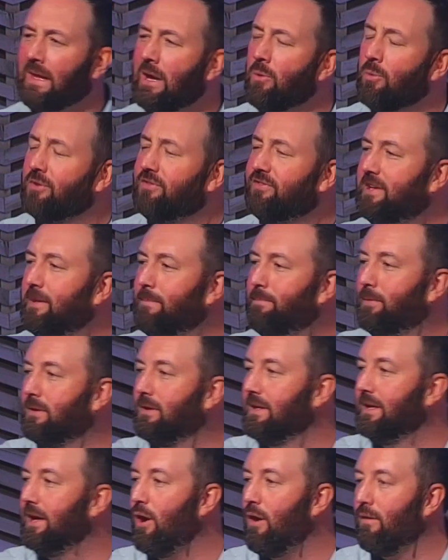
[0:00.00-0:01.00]
it was
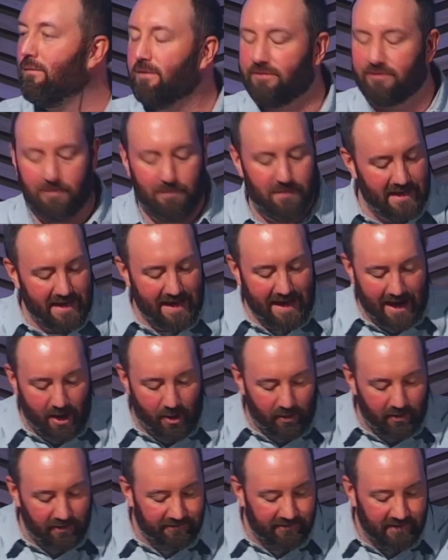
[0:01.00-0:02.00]
typically over, so many
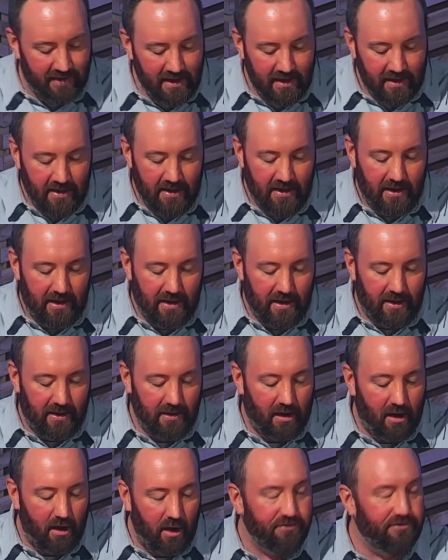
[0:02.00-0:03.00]
hours.
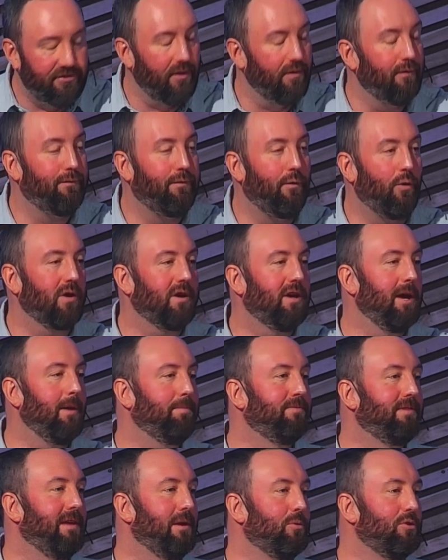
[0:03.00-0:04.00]
Also, the 4
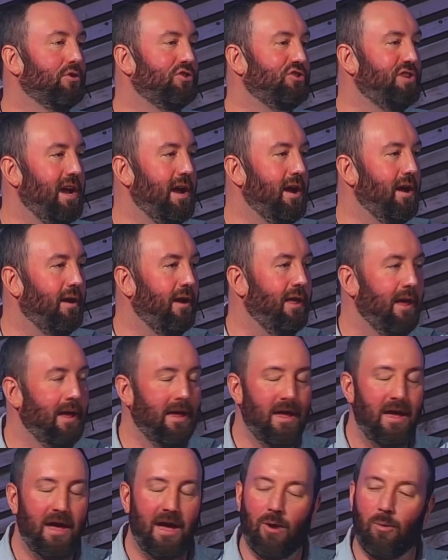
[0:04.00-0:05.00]
cups that were shared,
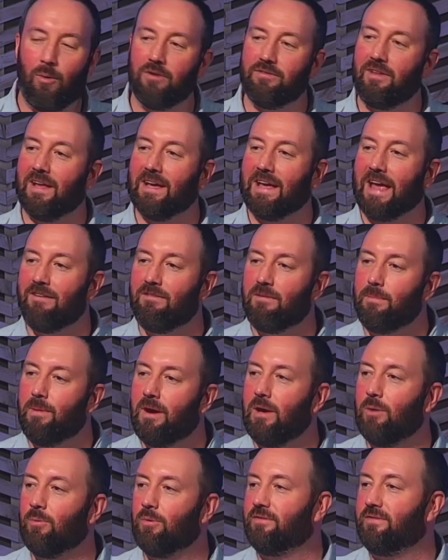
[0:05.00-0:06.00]
it wasn't like
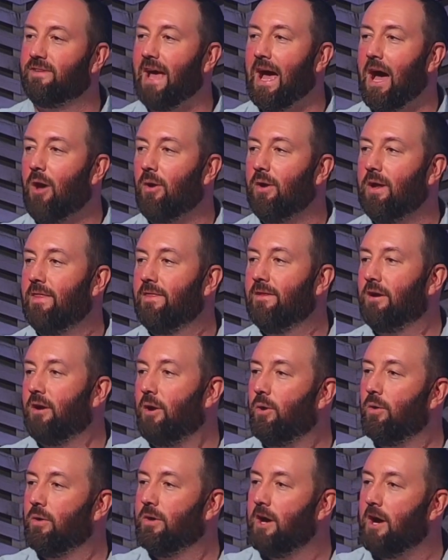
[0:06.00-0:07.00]
everybody was downing
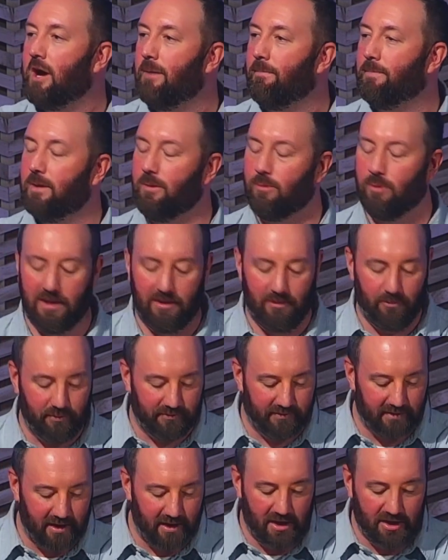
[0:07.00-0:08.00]
their own cup. It
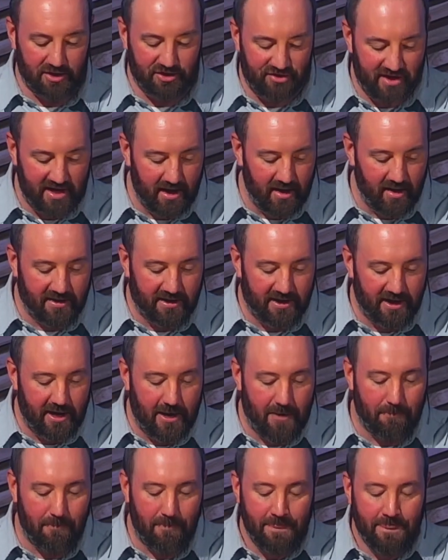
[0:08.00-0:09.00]
was a shared
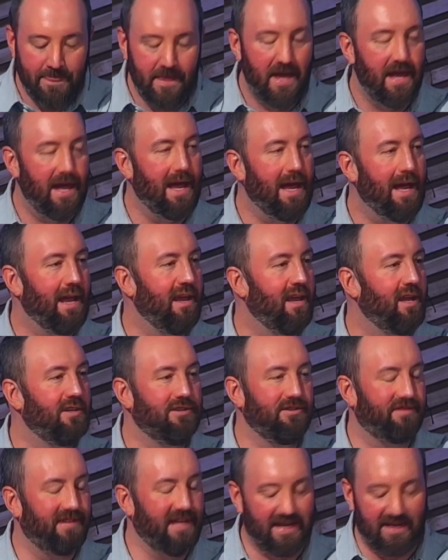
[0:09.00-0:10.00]
cup and
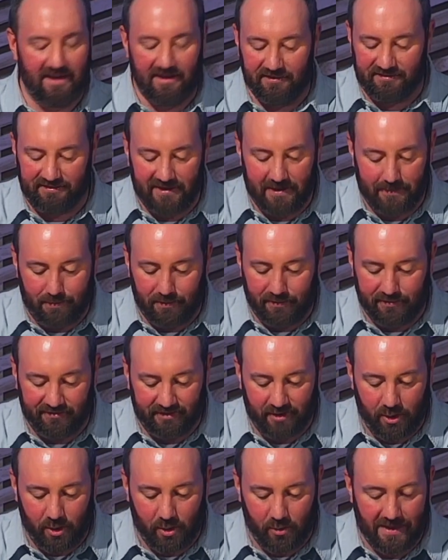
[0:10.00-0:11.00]
just taking a sip or
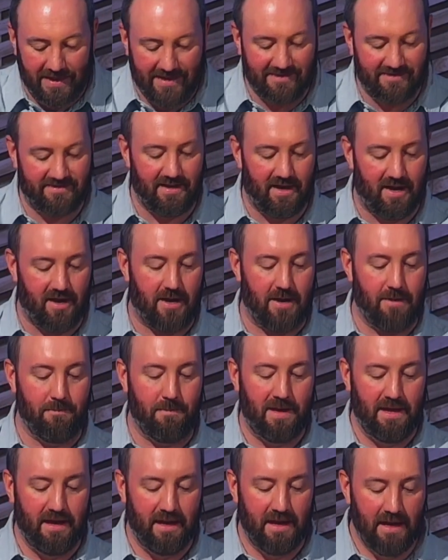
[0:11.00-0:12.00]
so each
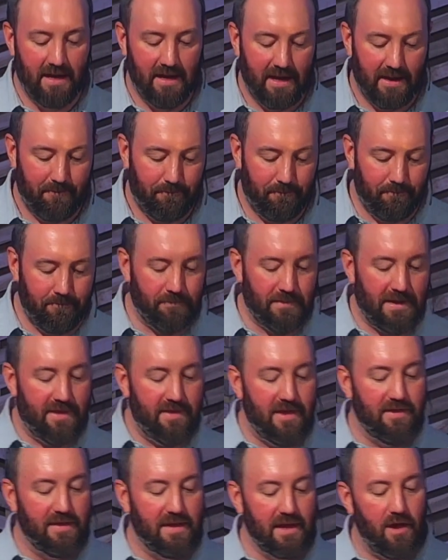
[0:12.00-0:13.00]
time.
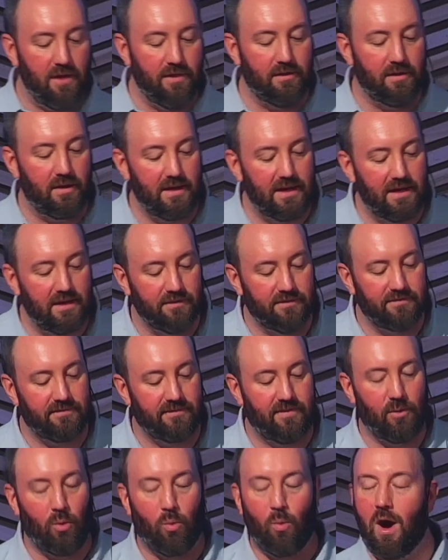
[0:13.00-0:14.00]
And then the other
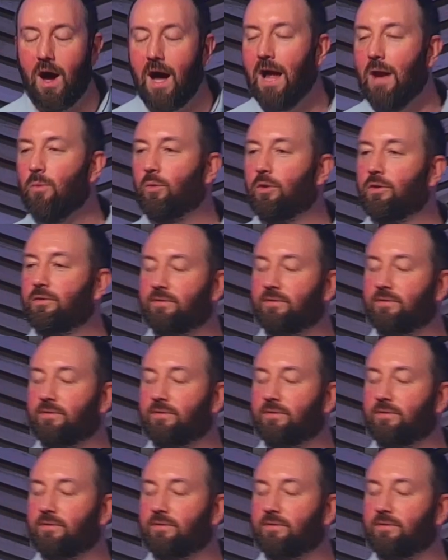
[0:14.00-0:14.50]
is the wine